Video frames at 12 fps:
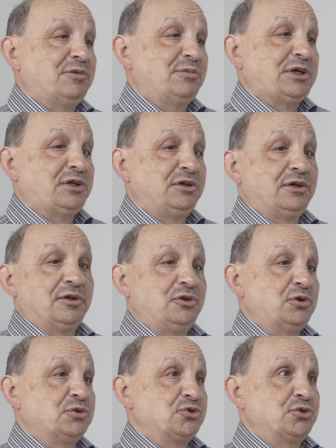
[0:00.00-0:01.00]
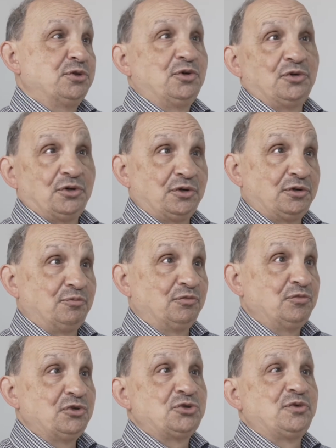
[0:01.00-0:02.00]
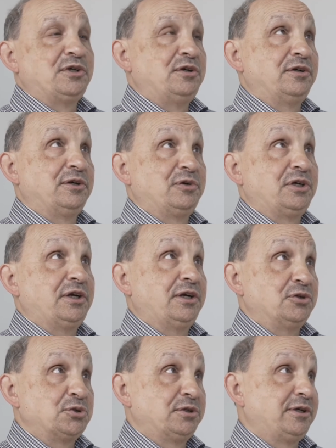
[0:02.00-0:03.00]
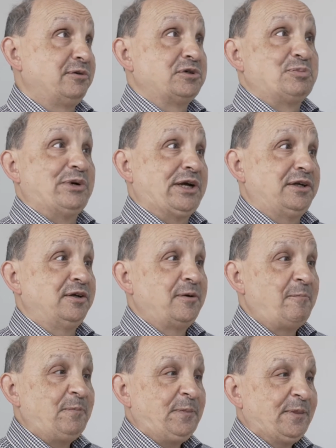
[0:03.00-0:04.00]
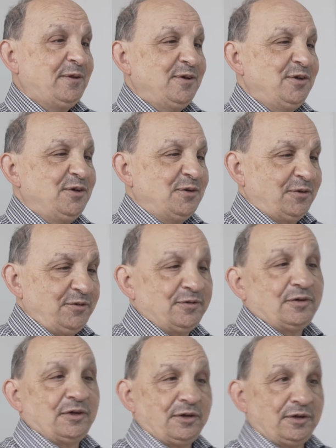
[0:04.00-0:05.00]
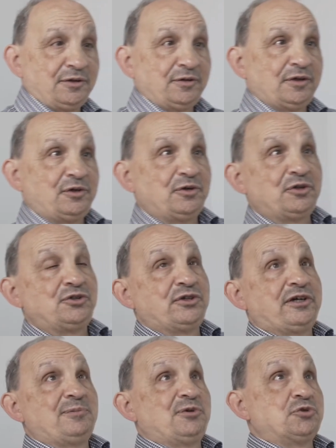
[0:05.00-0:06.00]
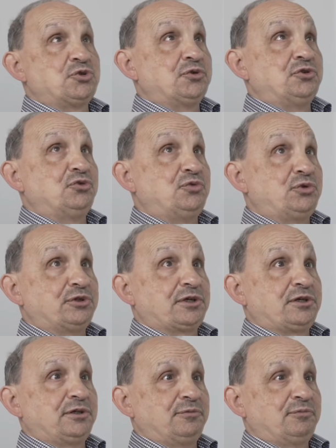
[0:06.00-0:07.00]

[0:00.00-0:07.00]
my nose straightened out again. So that was bad. And another time I was going to work